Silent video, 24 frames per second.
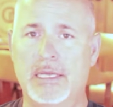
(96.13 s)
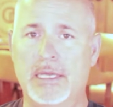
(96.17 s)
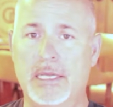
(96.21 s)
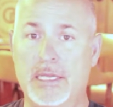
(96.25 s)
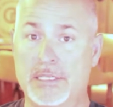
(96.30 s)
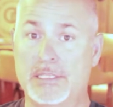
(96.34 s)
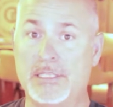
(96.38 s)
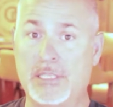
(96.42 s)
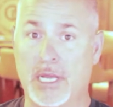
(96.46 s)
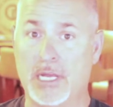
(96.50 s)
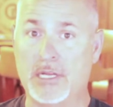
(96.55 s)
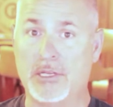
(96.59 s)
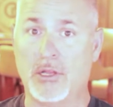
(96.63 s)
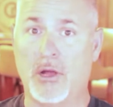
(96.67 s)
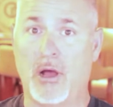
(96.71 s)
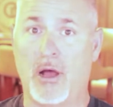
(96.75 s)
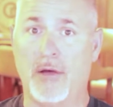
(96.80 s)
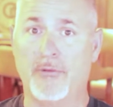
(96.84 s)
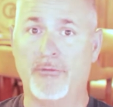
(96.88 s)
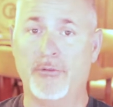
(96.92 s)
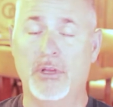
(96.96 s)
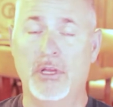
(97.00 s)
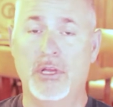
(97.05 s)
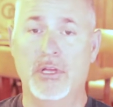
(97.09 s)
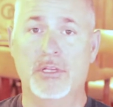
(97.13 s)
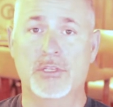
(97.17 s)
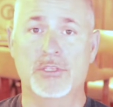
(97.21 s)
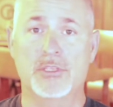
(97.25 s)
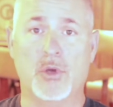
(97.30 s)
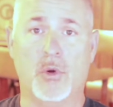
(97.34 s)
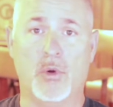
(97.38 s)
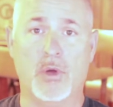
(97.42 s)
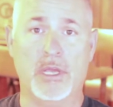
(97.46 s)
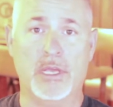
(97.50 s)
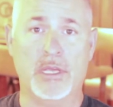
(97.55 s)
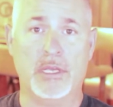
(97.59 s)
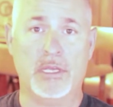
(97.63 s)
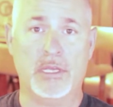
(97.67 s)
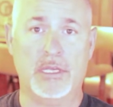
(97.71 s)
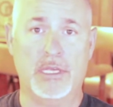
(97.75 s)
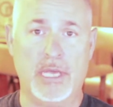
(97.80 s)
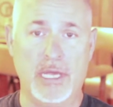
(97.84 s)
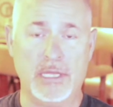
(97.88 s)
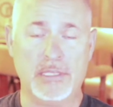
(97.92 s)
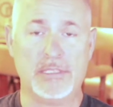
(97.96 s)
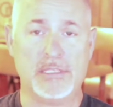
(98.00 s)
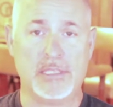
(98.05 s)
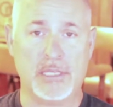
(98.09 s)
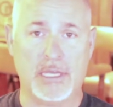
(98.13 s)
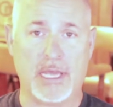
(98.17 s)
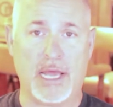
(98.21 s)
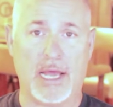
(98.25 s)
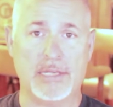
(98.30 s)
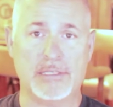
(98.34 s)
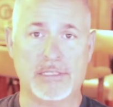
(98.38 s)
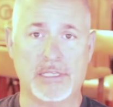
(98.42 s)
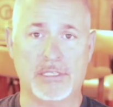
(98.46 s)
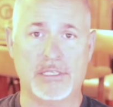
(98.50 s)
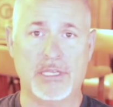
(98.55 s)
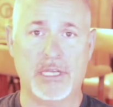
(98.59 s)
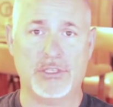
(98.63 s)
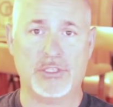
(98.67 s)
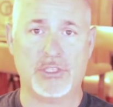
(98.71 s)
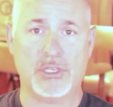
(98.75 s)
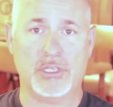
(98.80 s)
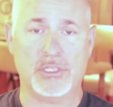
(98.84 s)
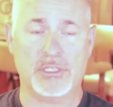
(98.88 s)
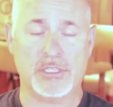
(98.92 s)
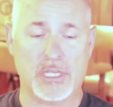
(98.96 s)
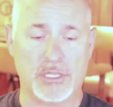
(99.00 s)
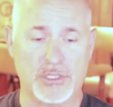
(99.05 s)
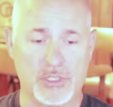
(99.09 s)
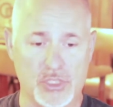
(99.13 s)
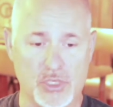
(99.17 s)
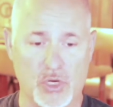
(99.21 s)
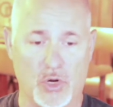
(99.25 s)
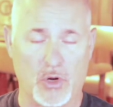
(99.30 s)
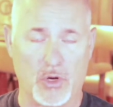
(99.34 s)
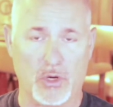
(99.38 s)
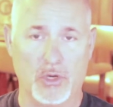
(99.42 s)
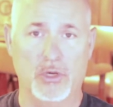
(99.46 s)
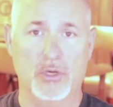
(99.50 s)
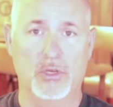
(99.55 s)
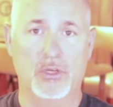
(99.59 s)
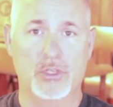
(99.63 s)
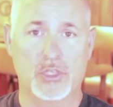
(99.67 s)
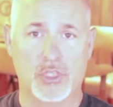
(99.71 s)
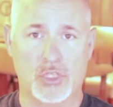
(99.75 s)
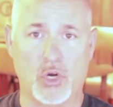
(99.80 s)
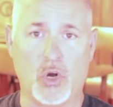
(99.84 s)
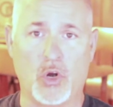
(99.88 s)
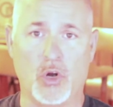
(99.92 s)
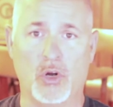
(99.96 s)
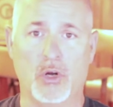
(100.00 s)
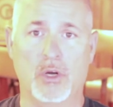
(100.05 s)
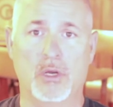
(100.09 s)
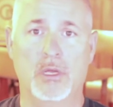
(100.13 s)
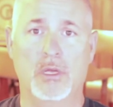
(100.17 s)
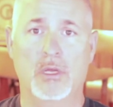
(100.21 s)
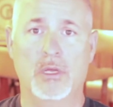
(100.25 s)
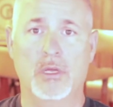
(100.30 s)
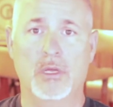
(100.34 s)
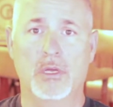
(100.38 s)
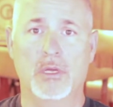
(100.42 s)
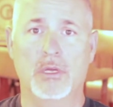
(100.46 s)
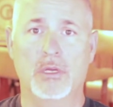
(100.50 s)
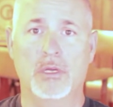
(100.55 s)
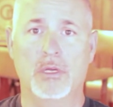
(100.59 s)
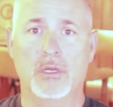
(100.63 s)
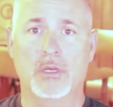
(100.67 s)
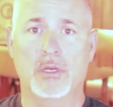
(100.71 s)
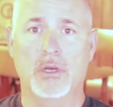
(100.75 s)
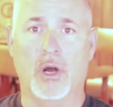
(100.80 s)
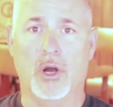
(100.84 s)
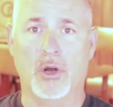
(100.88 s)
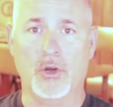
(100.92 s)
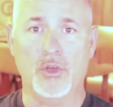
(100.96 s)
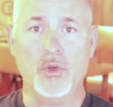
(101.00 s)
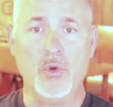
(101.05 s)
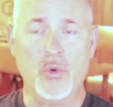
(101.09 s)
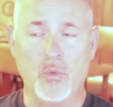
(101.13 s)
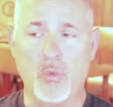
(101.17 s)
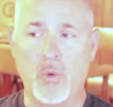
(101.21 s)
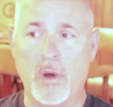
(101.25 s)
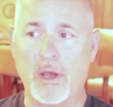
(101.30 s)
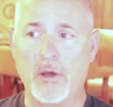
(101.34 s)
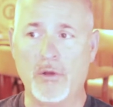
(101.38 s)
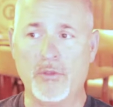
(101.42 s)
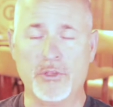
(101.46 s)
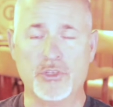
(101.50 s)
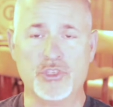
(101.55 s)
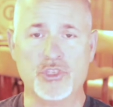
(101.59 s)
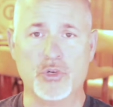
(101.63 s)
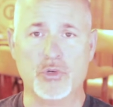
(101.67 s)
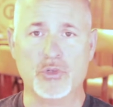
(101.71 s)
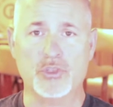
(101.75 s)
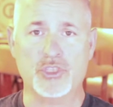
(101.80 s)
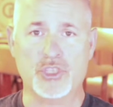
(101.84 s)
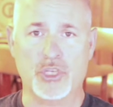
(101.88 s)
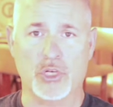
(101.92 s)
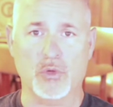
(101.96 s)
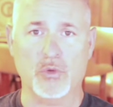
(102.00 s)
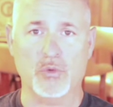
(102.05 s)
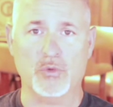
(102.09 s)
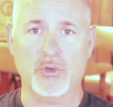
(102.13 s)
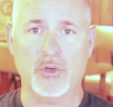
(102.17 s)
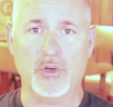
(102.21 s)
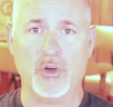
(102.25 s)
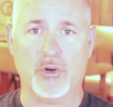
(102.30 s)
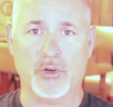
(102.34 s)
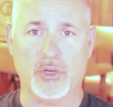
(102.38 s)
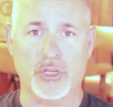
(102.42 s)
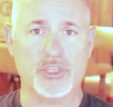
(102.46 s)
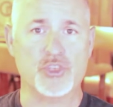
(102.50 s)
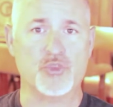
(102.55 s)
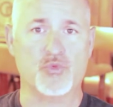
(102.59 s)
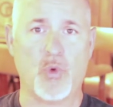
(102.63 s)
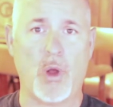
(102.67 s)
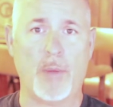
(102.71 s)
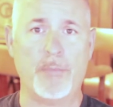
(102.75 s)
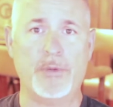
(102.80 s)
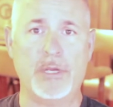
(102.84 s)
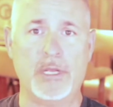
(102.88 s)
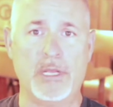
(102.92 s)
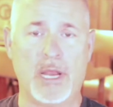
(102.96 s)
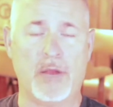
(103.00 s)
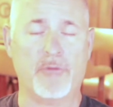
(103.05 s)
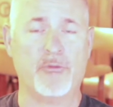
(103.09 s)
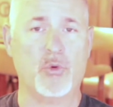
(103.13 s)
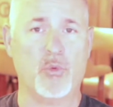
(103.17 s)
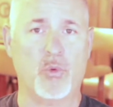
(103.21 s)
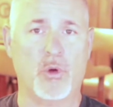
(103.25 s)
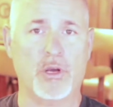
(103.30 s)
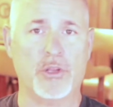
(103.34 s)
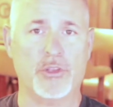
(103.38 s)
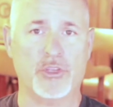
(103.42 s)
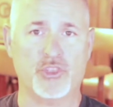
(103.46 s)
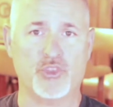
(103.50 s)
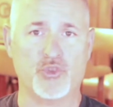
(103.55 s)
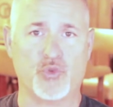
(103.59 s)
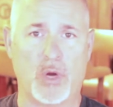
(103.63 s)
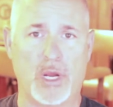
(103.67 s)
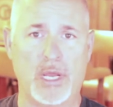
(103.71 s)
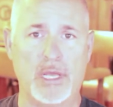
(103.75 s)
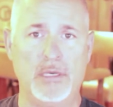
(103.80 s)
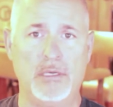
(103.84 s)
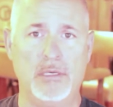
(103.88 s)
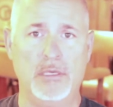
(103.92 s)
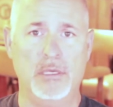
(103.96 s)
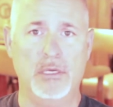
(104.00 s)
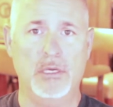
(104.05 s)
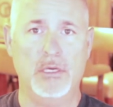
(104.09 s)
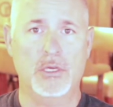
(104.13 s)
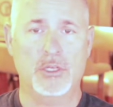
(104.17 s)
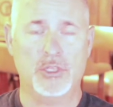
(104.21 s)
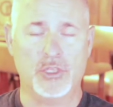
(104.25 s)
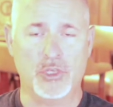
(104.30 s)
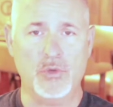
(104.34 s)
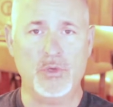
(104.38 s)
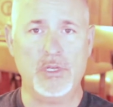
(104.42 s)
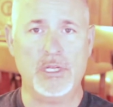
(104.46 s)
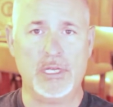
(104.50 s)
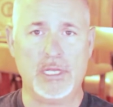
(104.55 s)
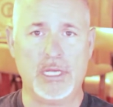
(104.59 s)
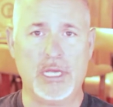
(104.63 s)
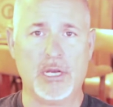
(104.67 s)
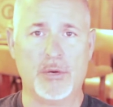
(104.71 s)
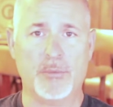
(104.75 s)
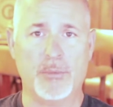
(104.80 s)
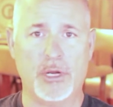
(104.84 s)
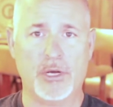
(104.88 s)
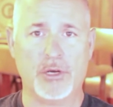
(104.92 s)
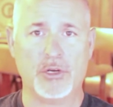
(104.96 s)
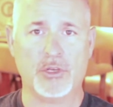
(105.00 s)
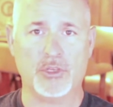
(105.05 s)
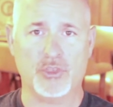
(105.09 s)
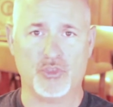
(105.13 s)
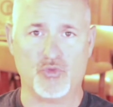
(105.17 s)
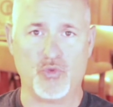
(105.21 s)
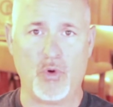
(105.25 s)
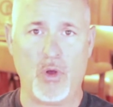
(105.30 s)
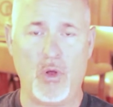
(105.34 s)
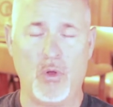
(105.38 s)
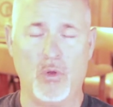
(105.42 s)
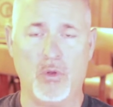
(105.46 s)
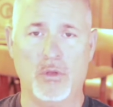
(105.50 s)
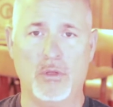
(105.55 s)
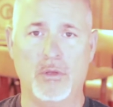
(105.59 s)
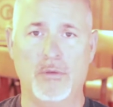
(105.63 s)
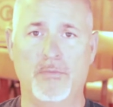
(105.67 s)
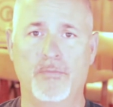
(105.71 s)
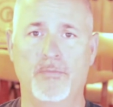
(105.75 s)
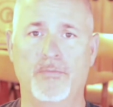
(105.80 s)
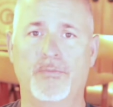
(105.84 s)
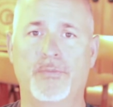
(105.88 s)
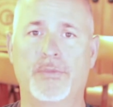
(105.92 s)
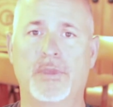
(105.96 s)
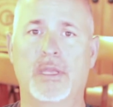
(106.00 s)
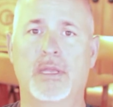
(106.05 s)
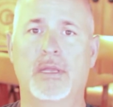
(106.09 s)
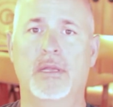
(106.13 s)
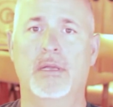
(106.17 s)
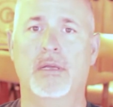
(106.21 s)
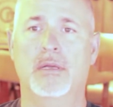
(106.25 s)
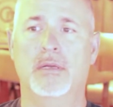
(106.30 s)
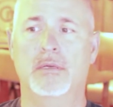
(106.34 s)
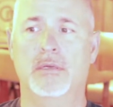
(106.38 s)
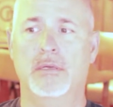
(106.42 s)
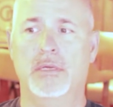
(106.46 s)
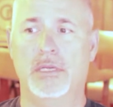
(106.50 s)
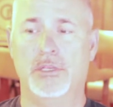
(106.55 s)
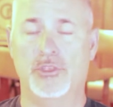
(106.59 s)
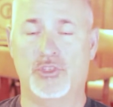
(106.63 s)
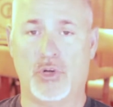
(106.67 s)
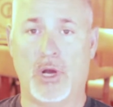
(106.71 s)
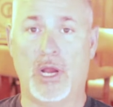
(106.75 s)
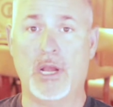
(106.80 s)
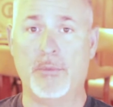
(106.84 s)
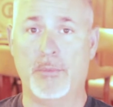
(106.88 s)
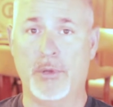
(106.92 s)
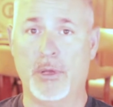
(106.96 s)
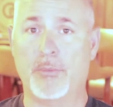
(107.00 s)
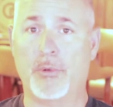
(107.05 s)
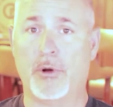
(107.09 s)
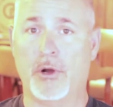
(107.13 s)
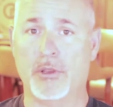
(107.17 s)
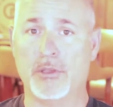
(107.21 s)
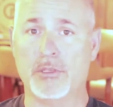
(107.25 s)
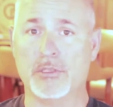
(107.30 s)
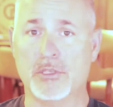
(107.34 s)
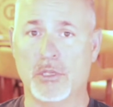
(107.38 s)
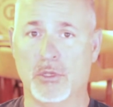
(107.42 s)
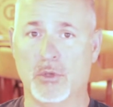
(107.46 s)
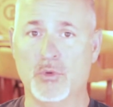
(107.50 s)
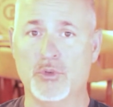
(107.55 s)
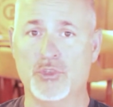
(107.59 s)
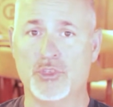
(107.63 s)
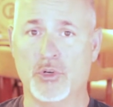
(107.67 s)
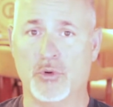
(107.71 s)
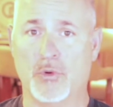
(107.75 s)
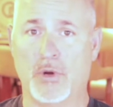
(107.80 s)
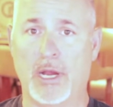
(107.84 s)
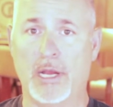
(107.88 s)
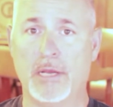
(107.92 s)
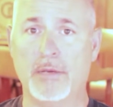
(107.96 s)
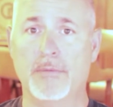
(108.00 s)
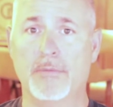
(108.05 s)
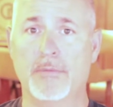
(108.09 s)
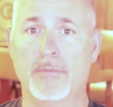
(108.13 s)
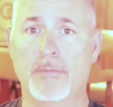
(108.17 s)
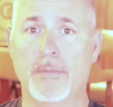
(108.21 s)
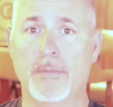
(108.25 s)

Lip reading: he's ticked off. So he gets the guy's attention. He said, Sir, are you aware that your children are disrupting everyone on the train? You need to get them under control. He's trying to be a part of the solution, right?